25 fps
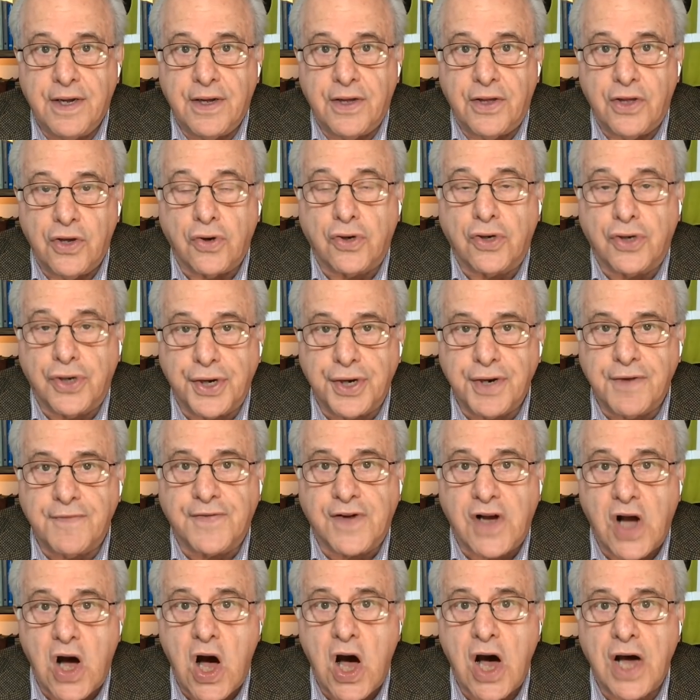you could have
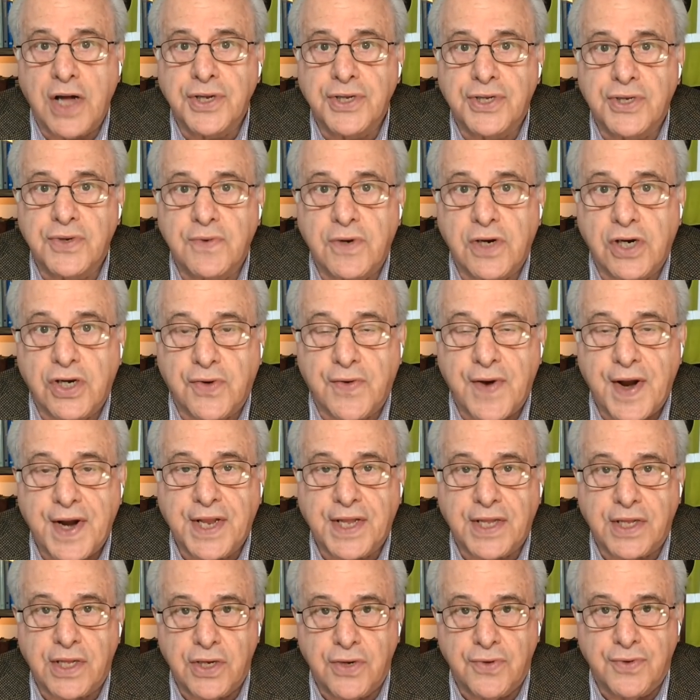gone to a
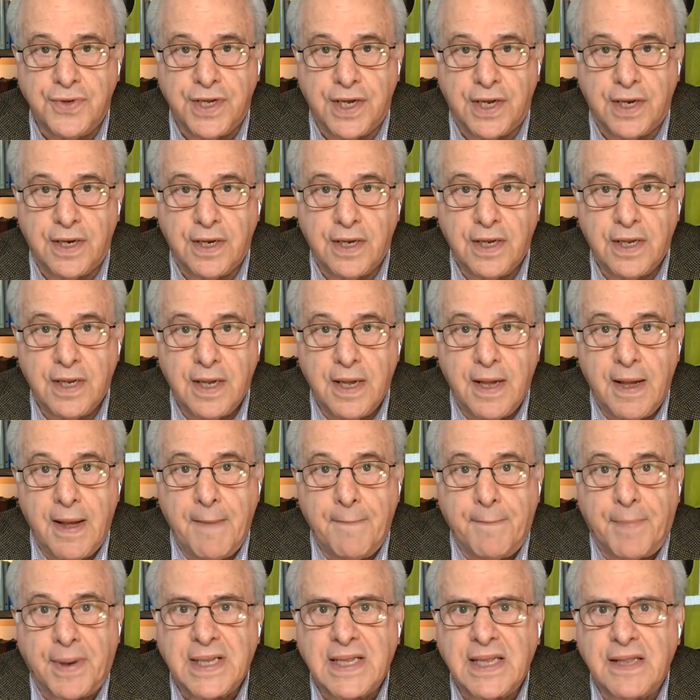credit union.
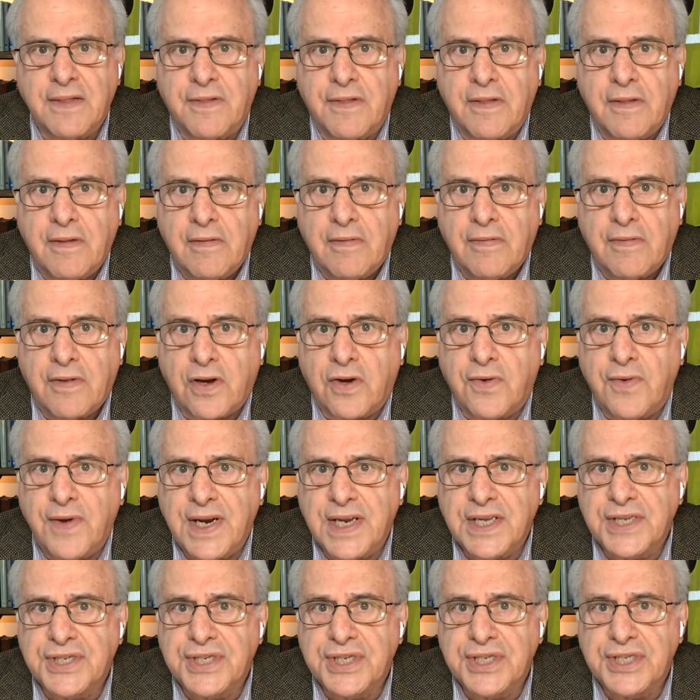But the
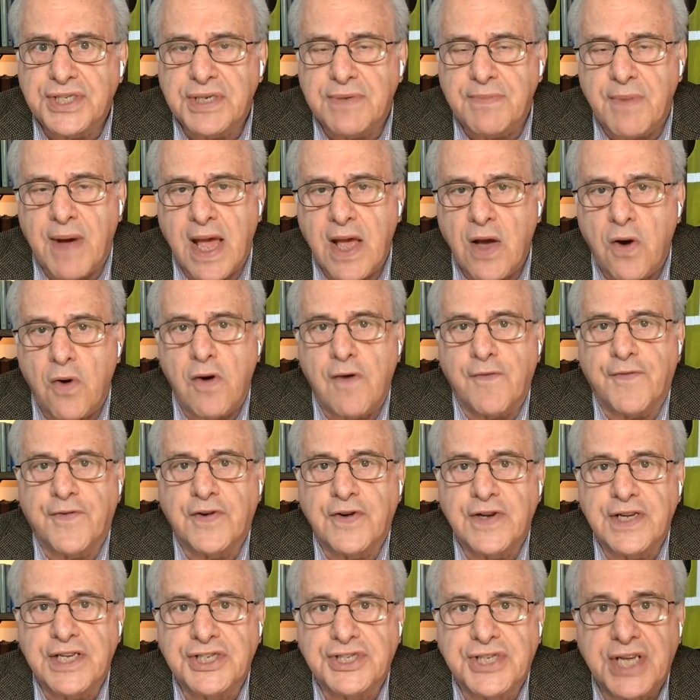criticism I offer
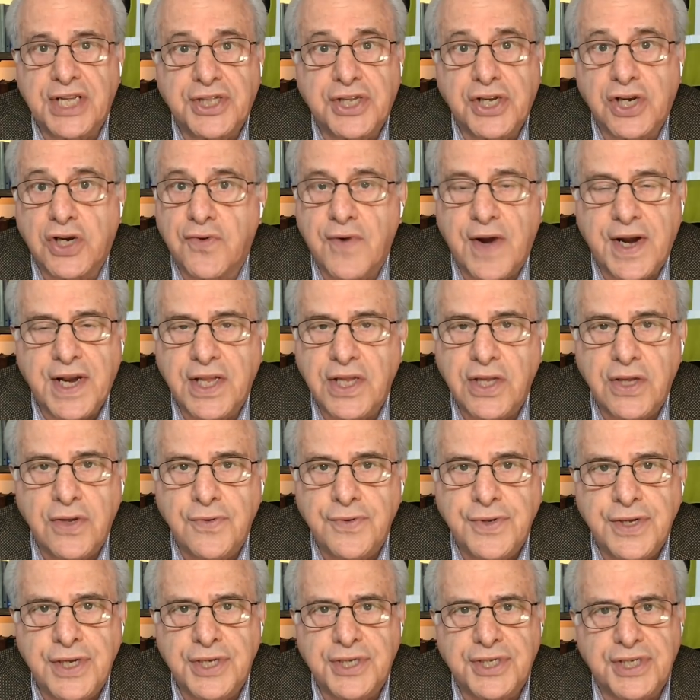is that the credit
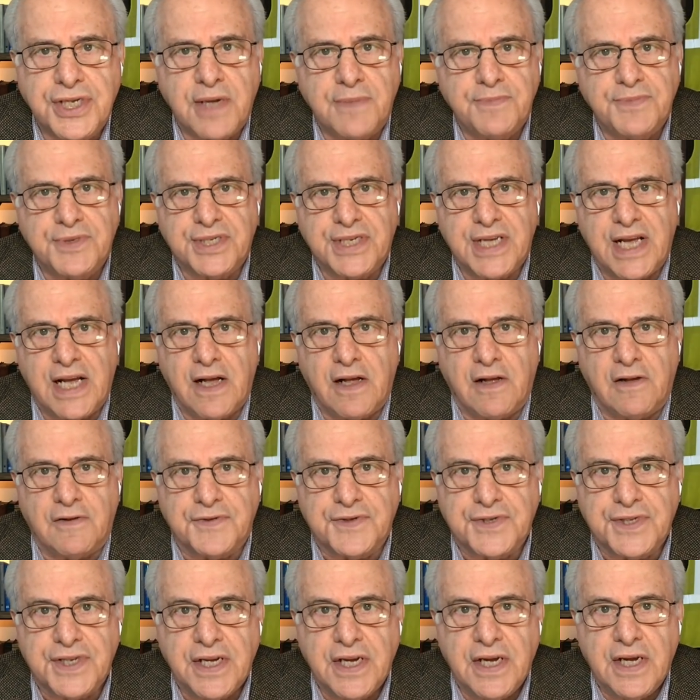unions
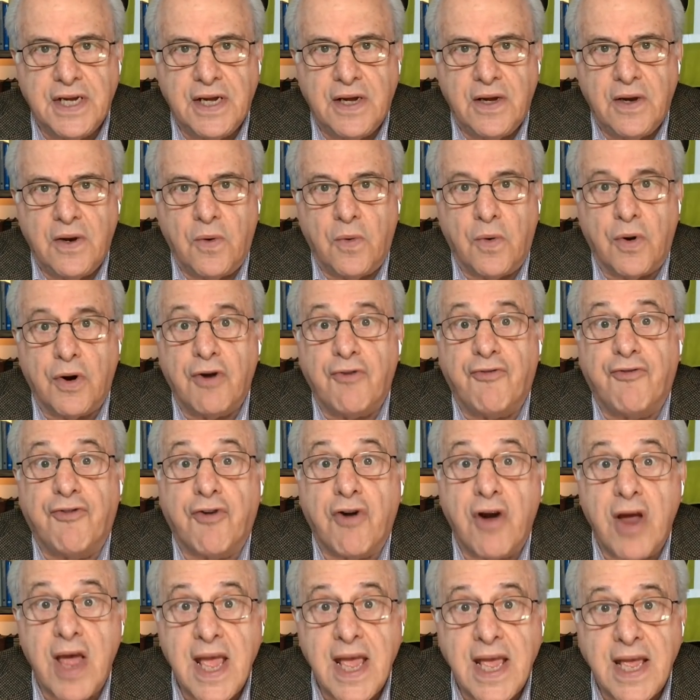themselves were
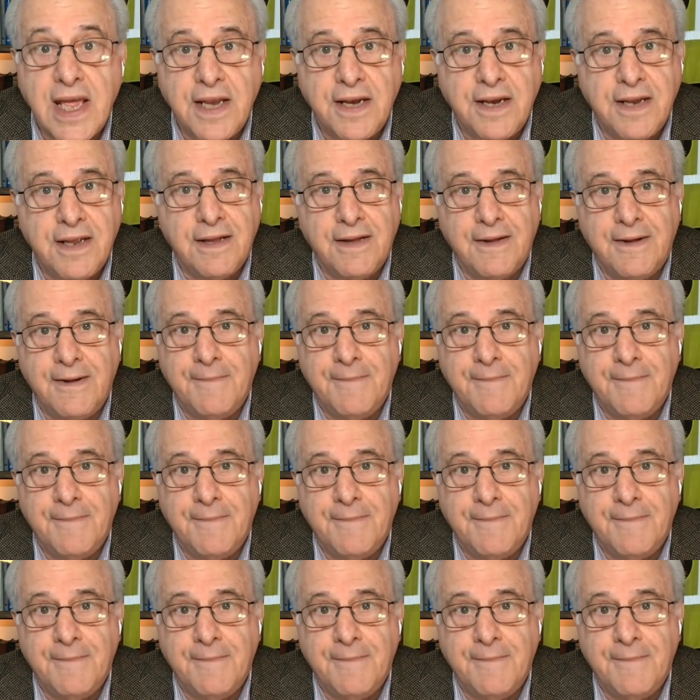afraid.